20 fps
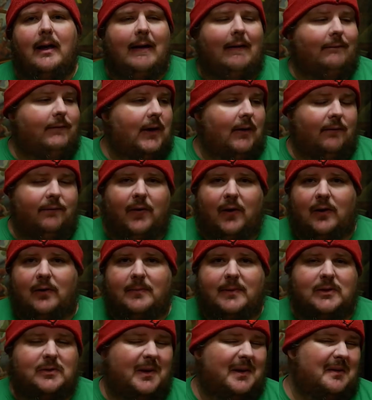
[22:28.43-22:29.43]
If you don't follow
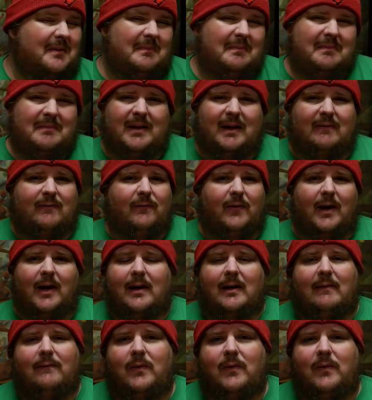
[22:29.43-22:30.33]
him on Twitter, that's fine.